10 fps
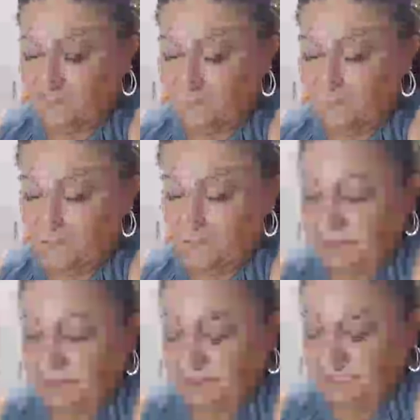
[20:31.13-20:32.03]
When it's
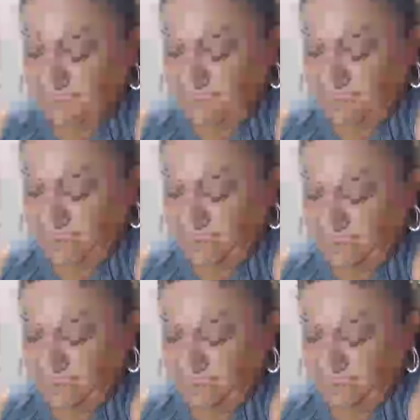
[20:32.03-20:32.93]
not cuckoo.
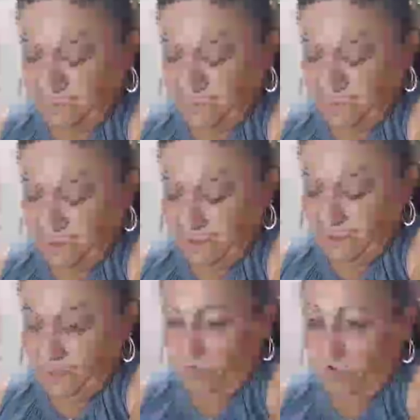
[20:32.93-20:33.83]

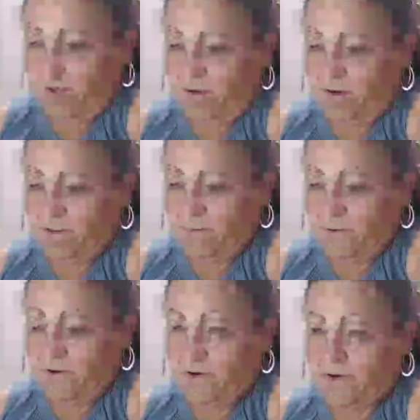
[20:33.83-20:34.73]
Where are the
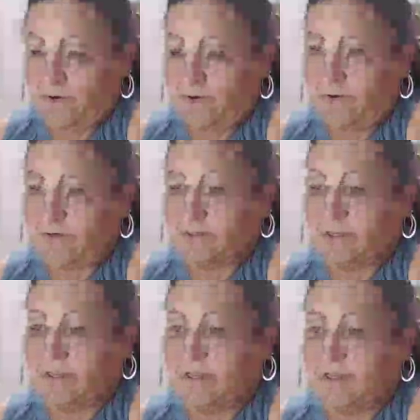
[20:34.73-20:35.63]
markers,
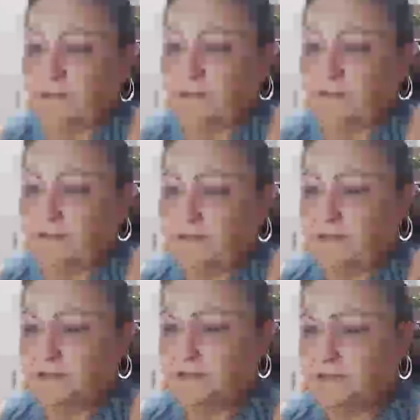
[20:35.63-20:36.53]
guys?
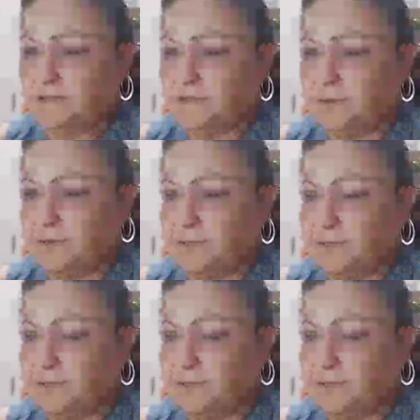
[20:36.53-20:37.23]
I just saw it.